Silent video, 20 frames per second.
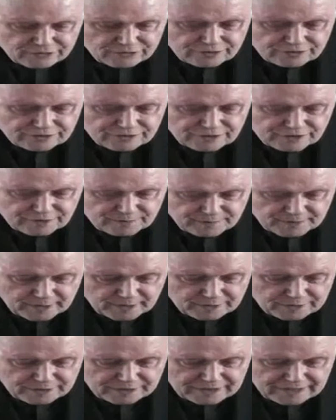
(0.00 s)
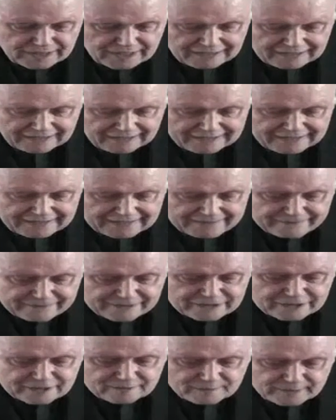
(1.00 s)
This is intolerable,
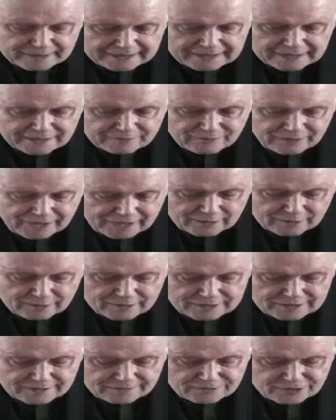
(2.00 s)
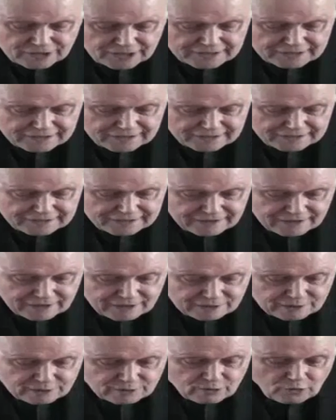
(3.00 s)
Bede implies, that Christian
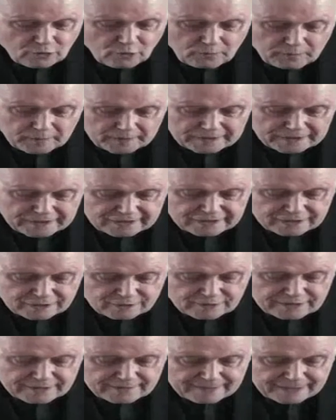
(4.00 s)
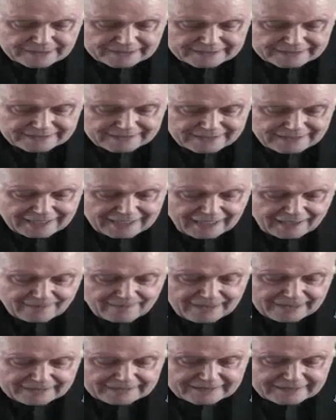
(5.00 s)
disputes can even split the
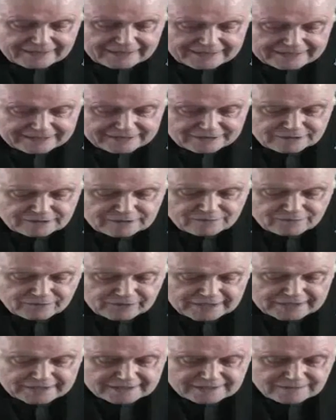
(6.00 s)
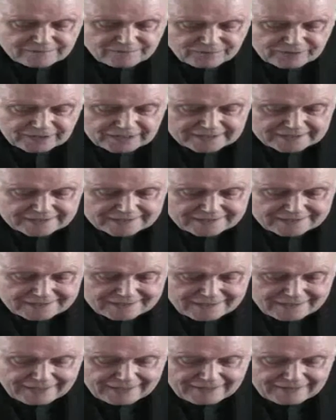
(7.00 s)
followers of Jesus to open
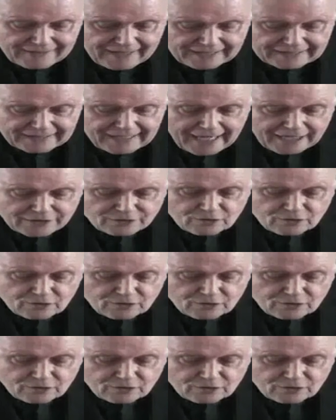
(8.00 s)
disagreement